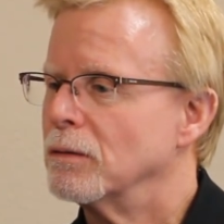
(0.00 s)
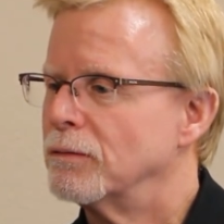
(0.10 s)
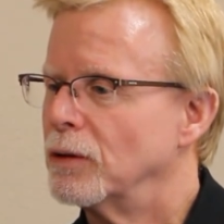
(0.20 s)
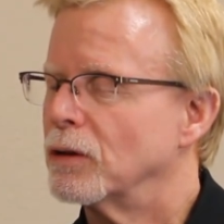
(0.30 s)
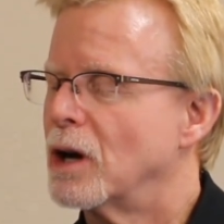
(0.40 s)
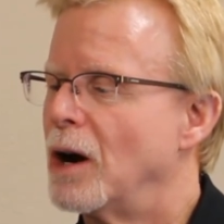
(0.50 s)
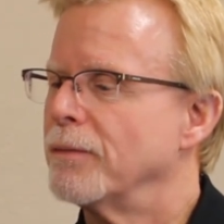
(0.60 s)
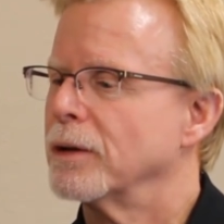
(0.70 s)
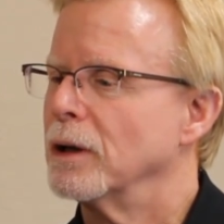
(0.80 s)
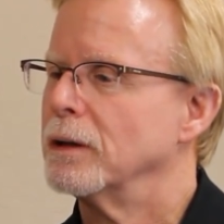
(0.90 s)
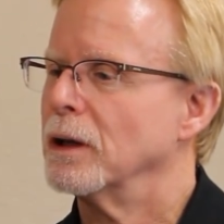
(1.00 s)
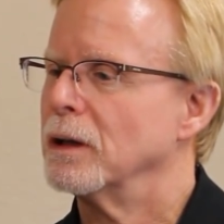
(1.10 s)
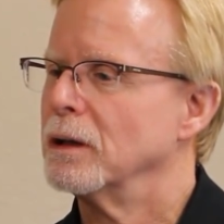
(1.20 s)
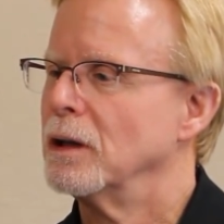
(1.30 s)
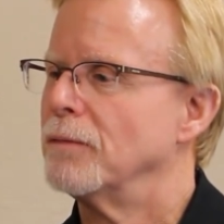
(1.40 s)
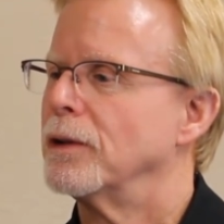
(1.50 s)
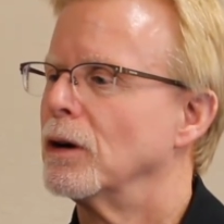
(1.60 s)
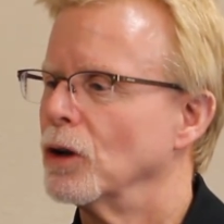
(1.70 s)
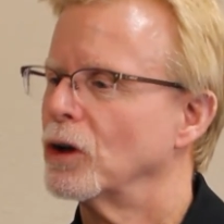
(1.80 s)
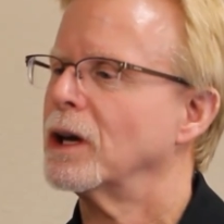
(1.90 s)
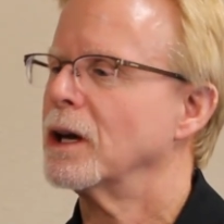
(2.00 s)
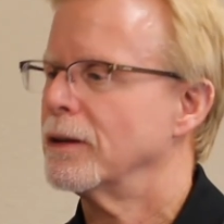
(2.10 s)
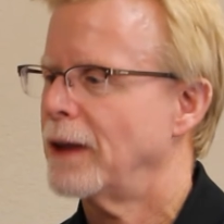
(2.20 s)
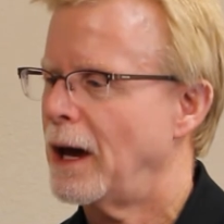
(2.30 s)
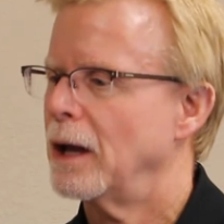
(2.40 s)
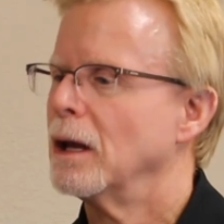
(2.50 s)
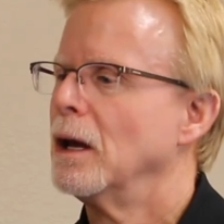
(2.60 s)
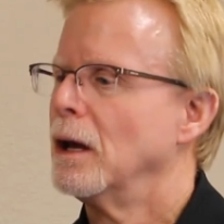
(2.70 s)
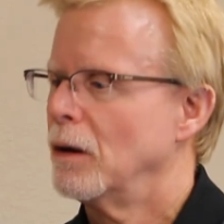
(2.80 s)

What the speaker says: feel confident that if they're looking at that,